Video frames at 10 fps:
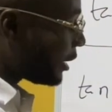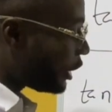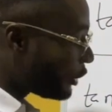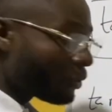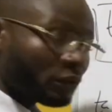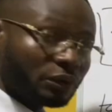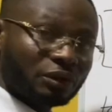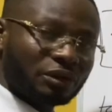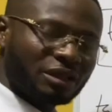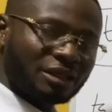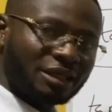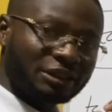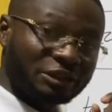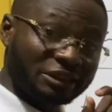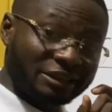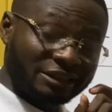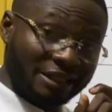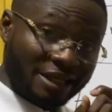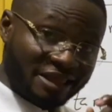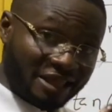you know,
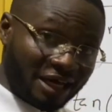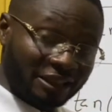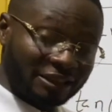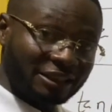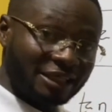tan